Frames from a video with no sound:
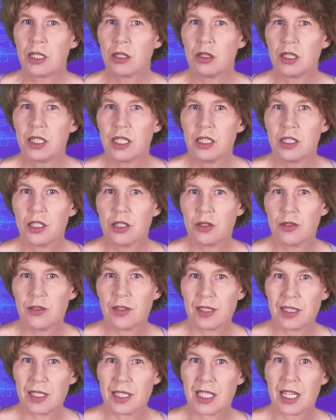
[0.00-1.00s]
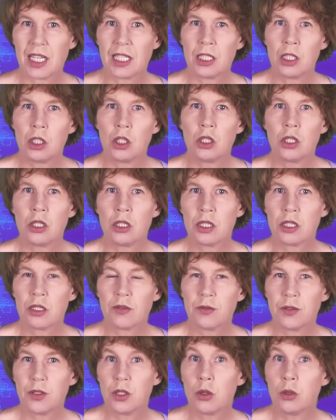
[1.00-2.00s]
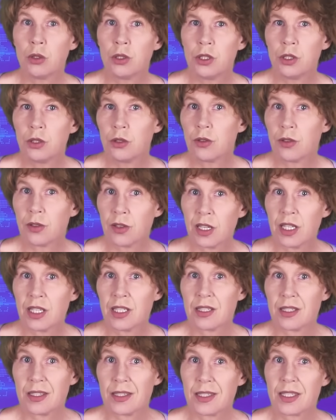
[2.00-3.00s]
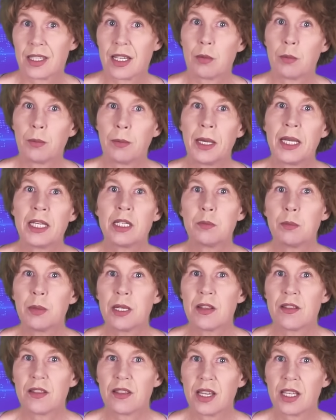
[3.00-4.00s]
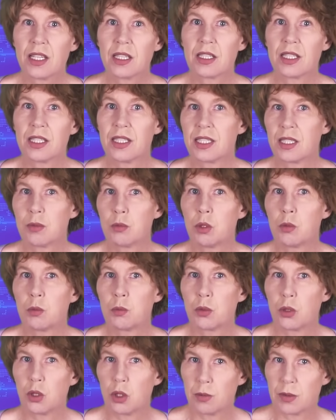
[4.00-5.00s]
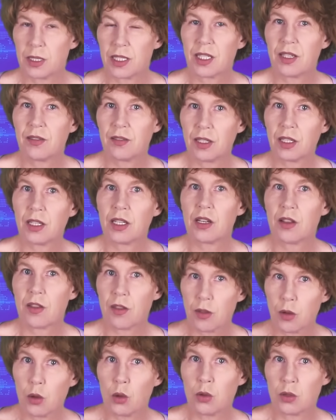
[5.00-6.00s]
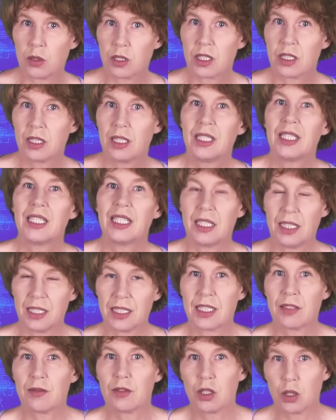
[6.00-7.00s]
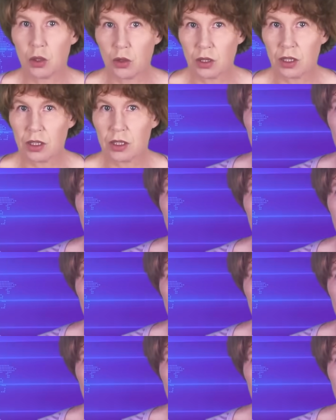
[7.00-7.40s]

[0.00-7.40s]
looked into this, I learned a few new things that made me think it's more promising than I thought. Let's have a look.